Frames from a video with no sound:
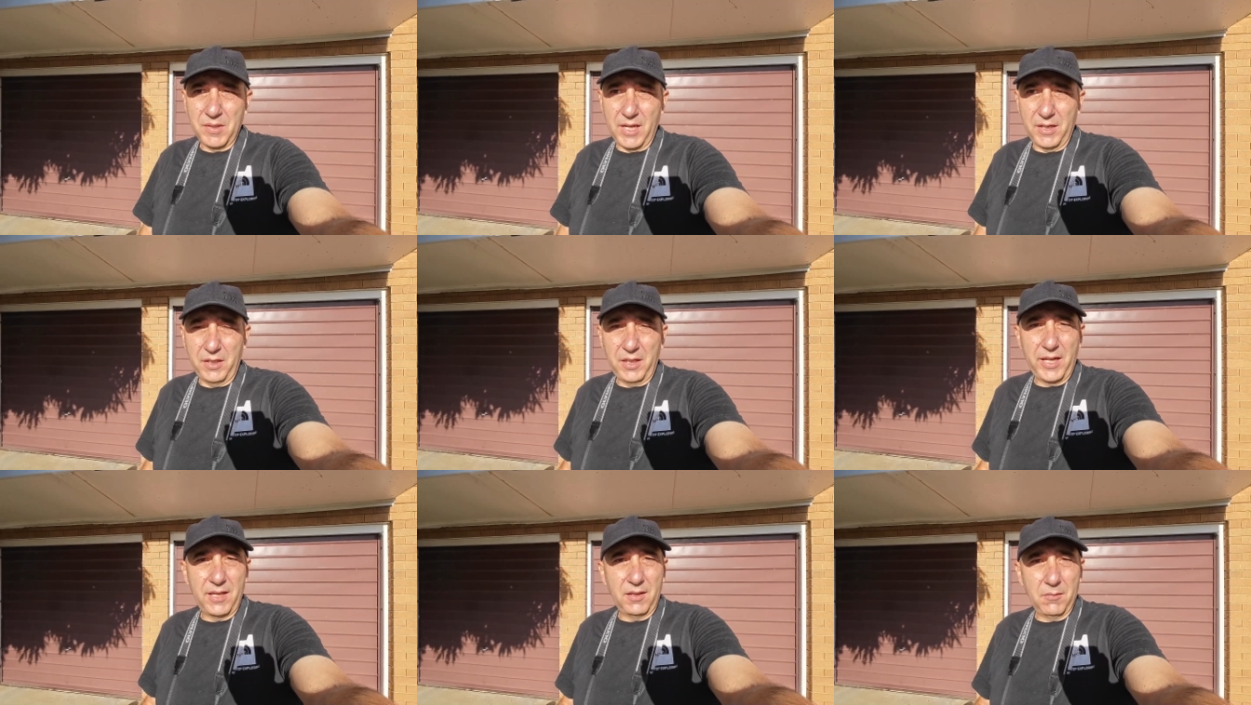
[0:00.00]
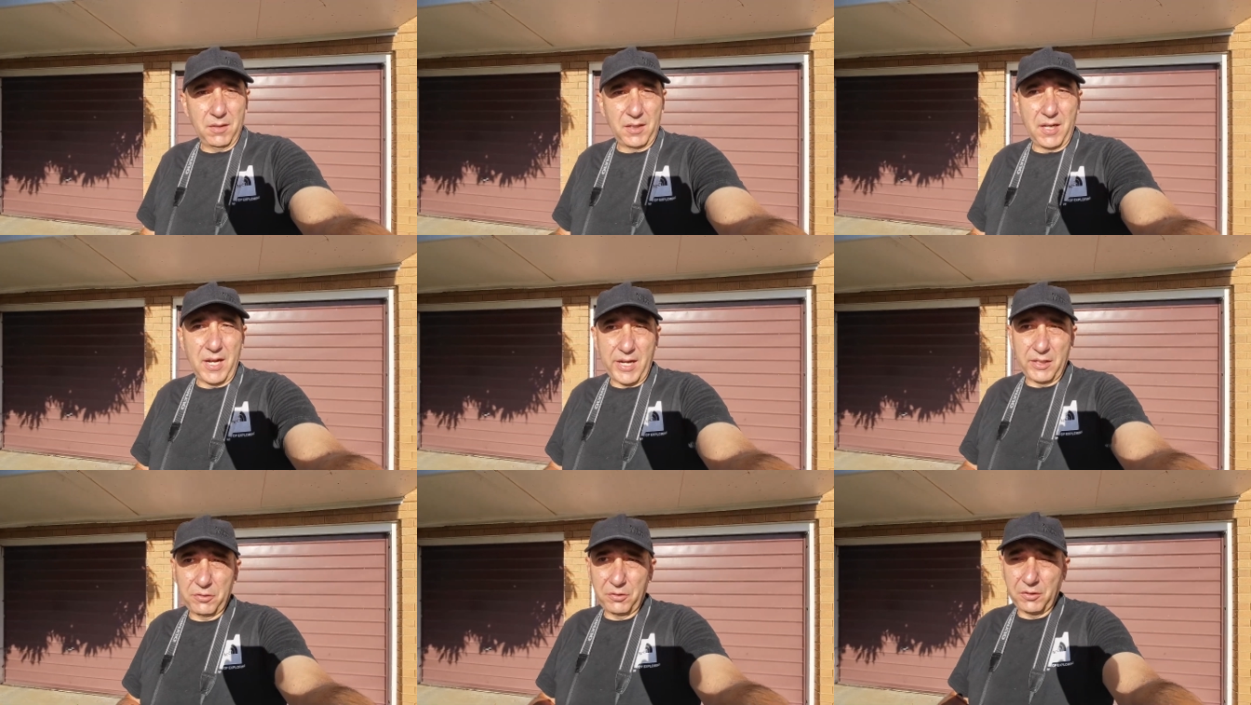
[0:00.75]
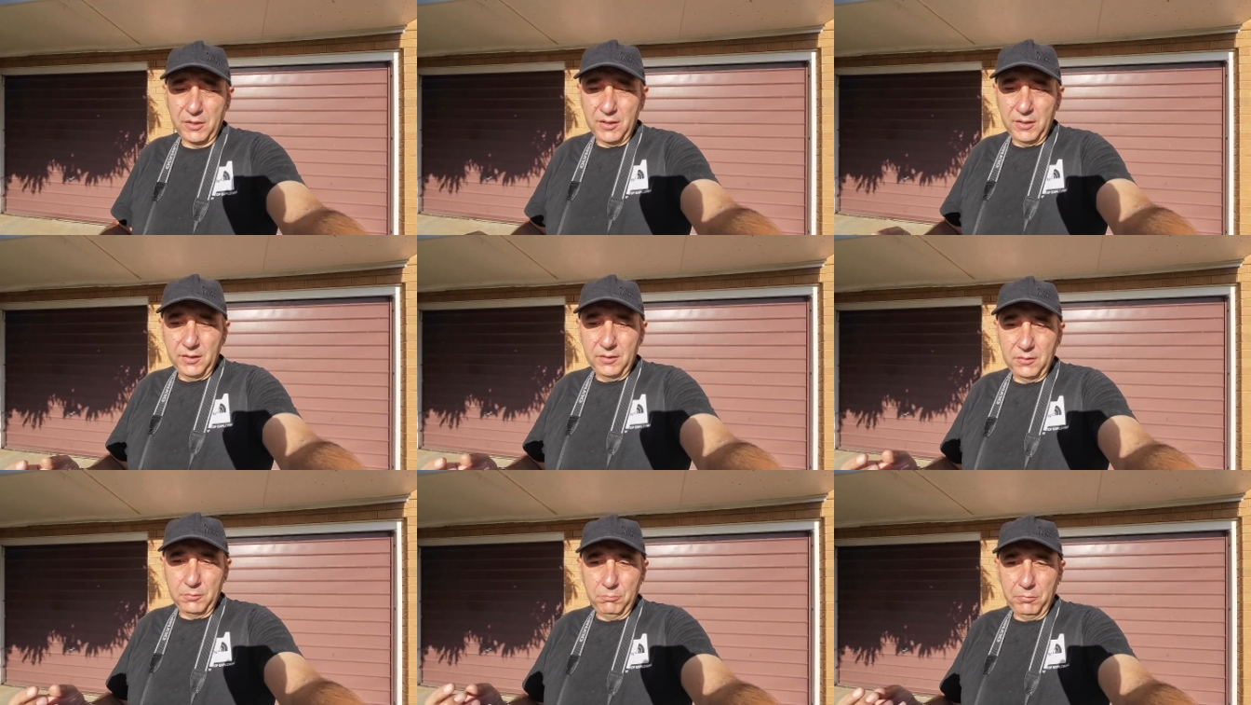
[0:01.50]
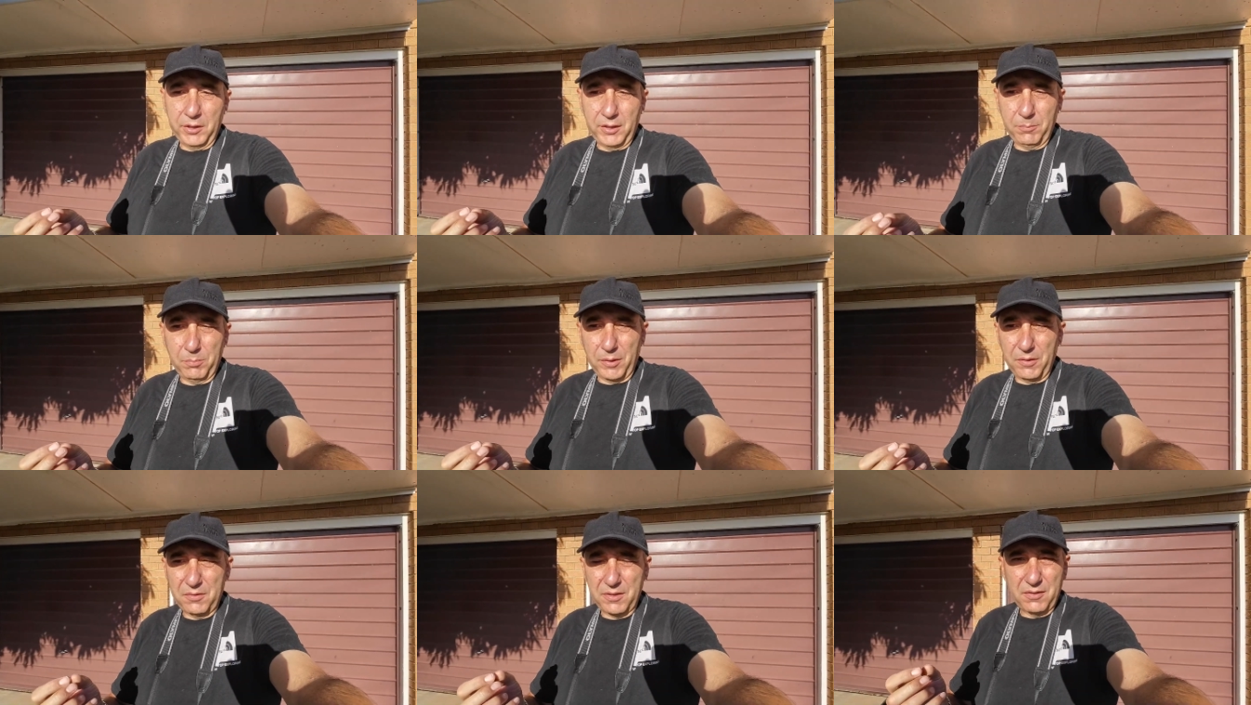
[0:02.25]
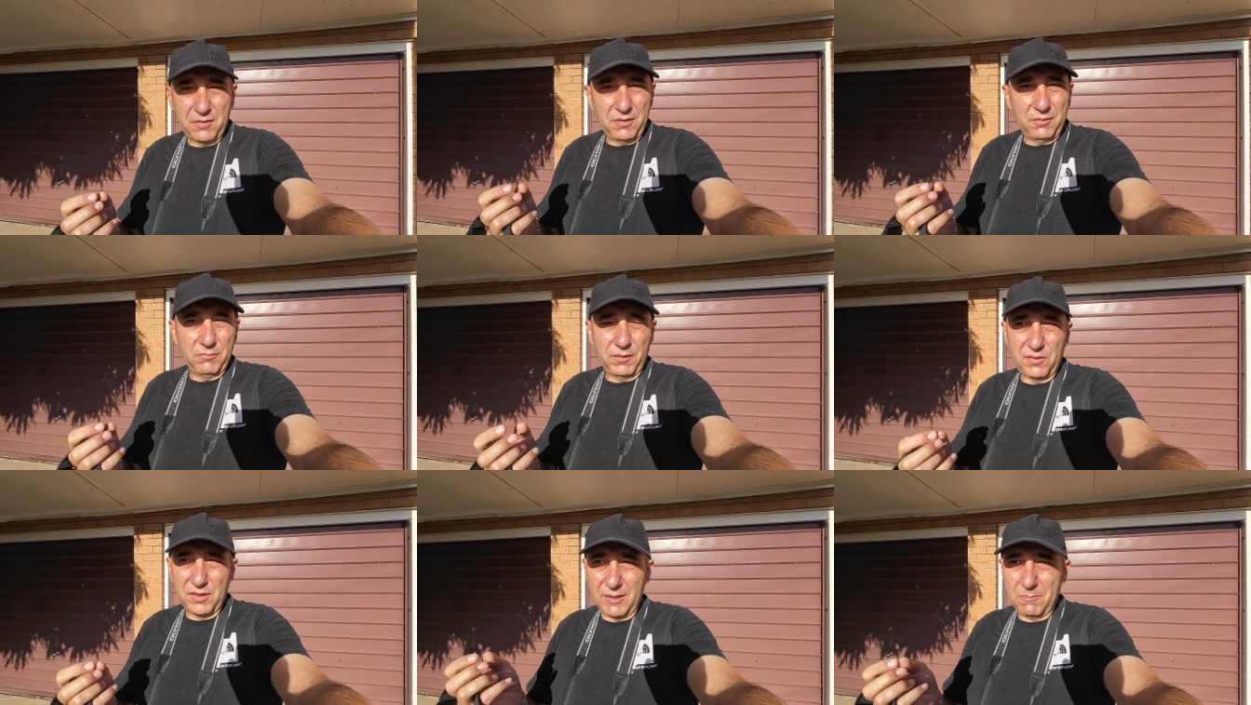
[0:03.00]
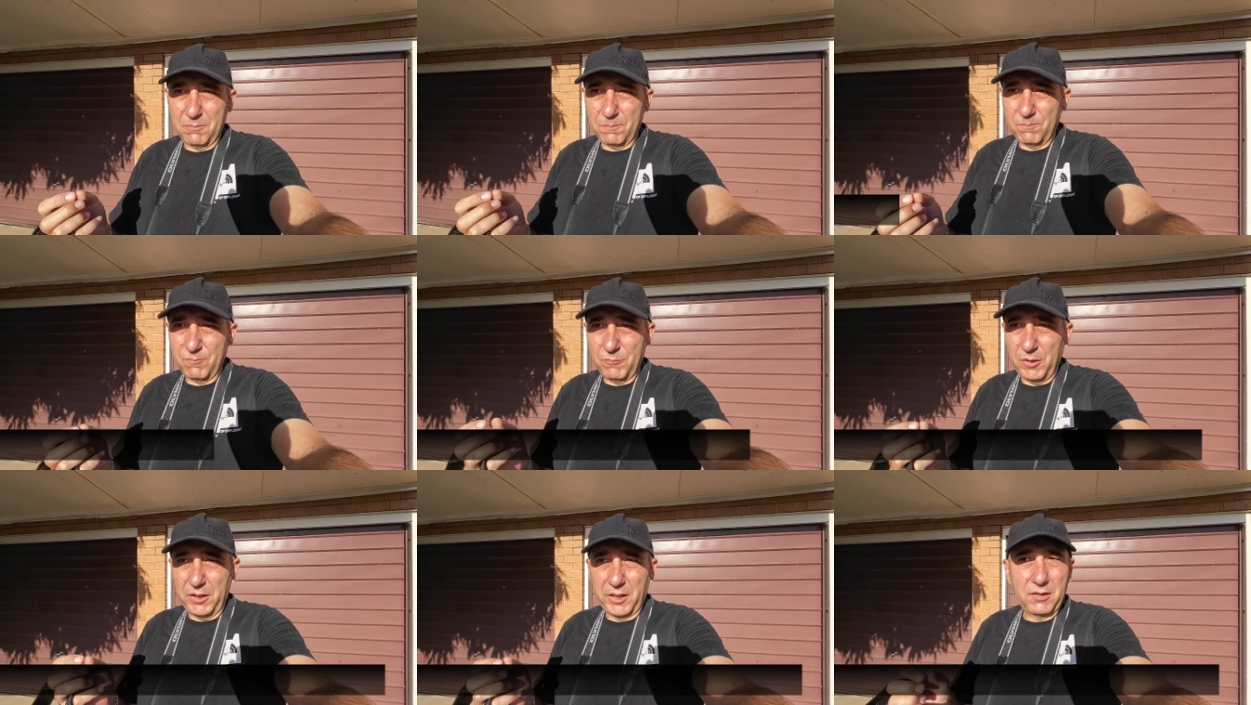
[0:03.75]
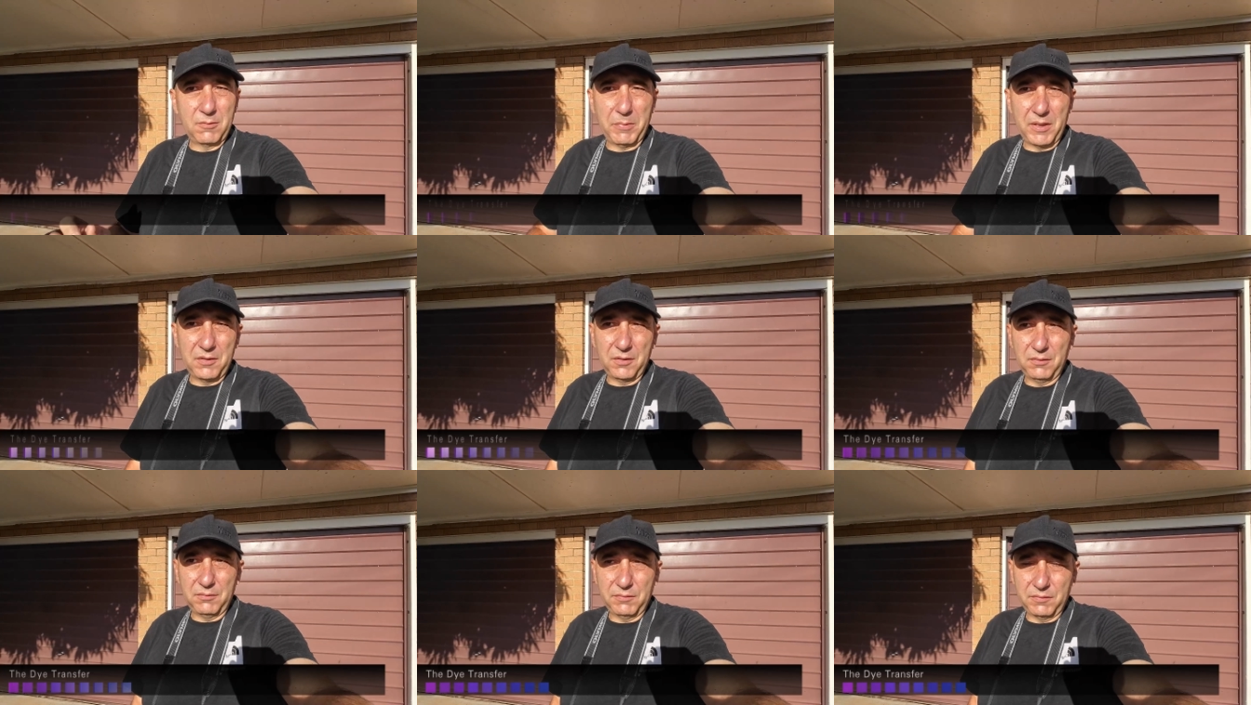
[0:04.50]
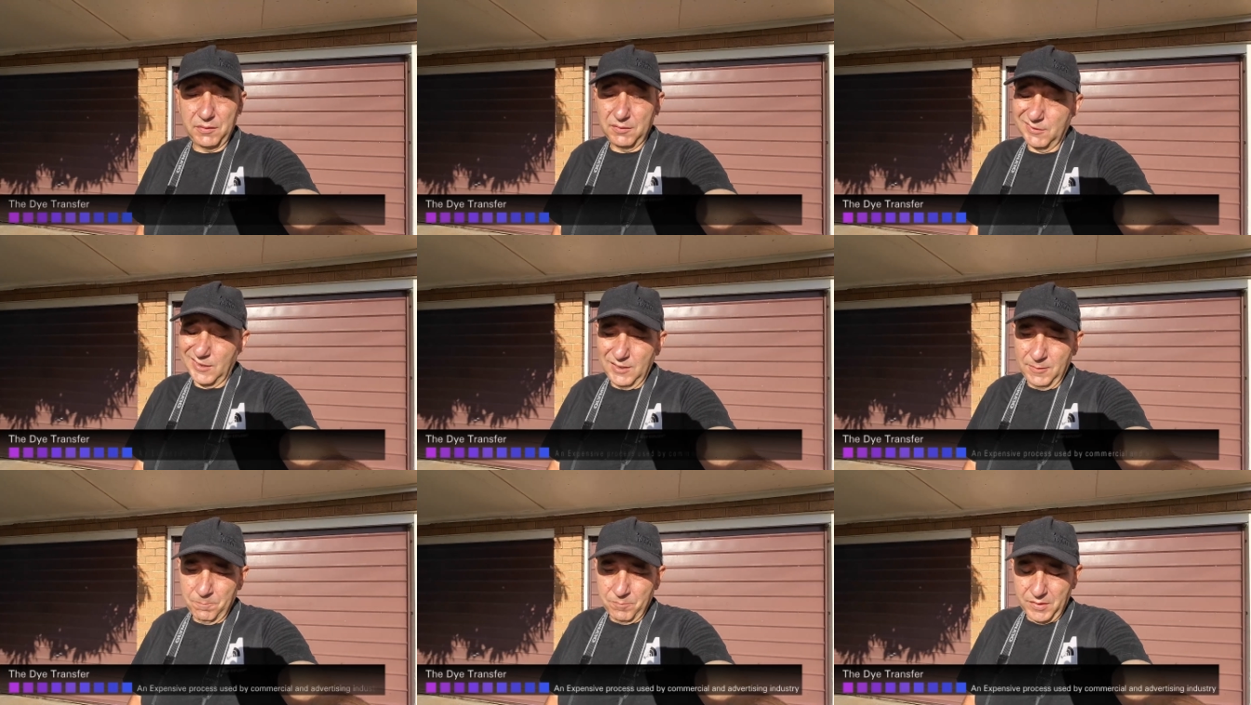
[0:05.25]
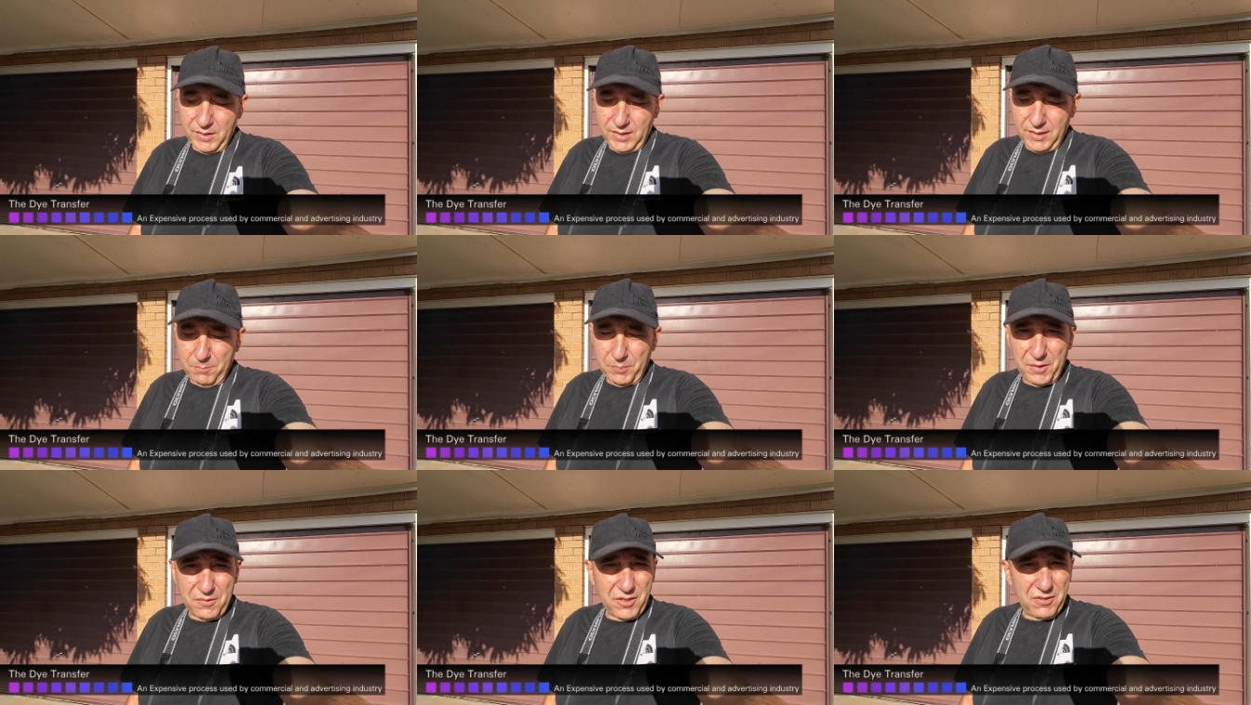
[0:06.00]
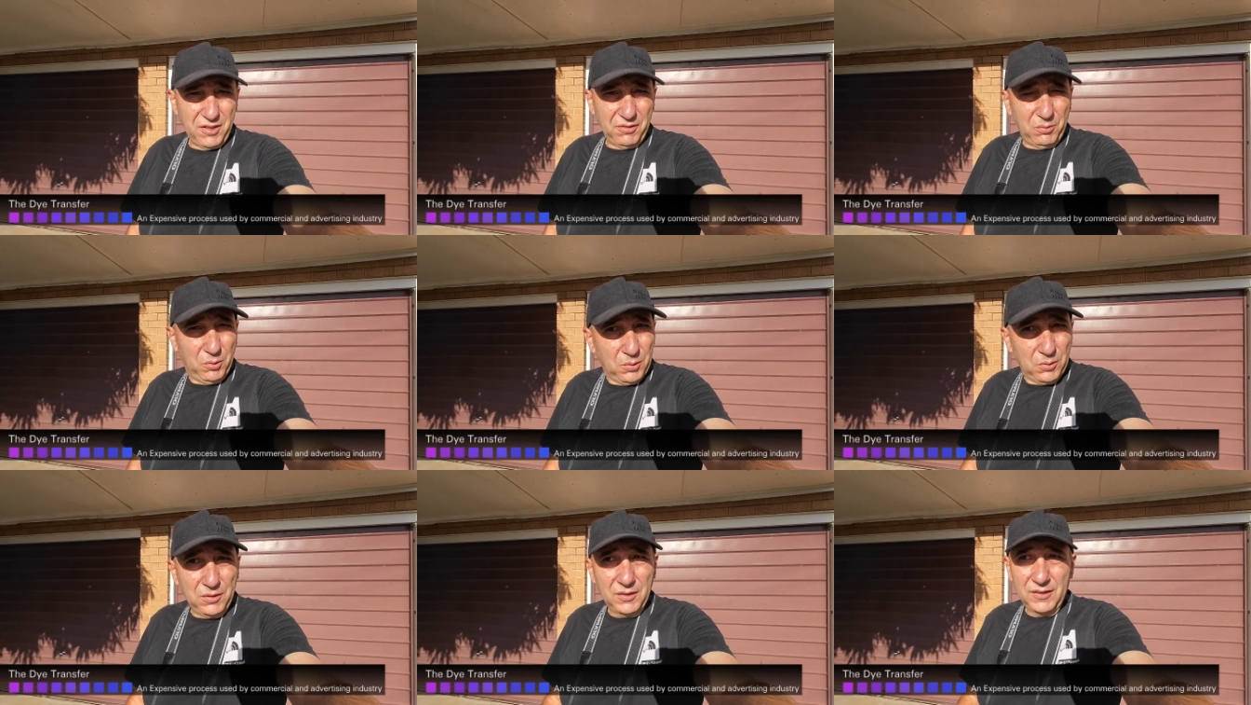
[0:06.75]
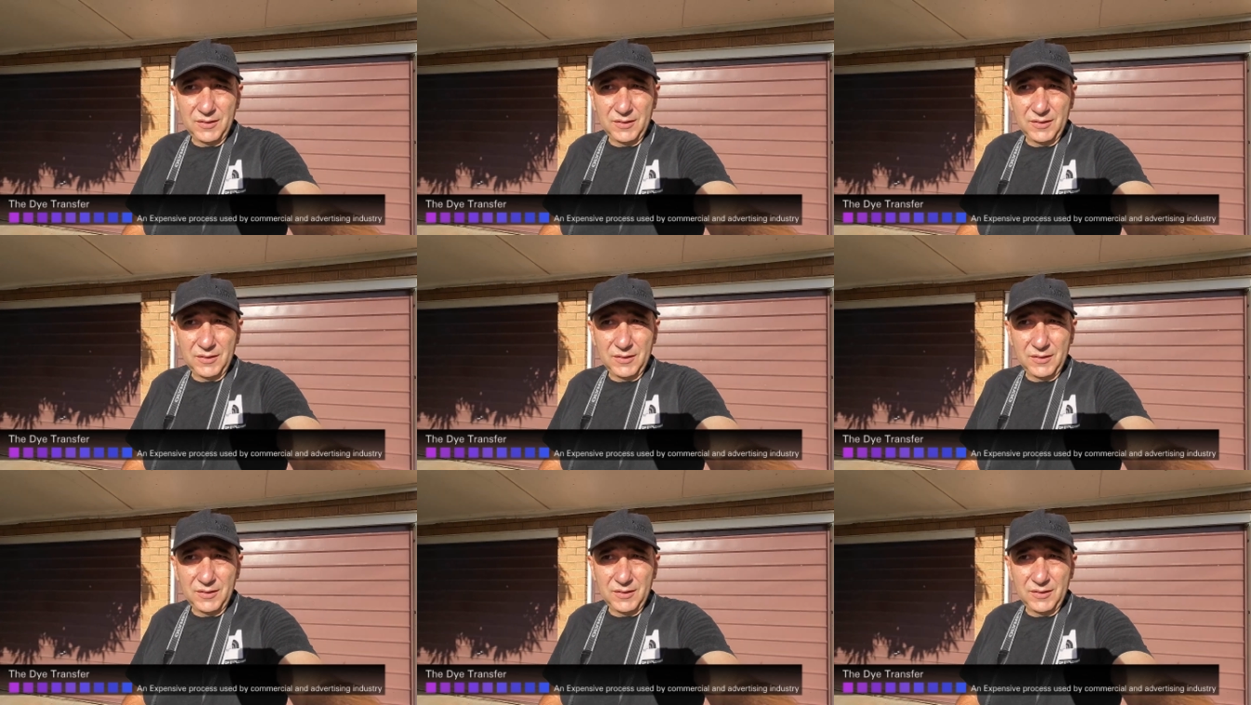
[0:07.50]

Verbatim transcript: and he had the cash to really process it with some really expensive uh, processing tool.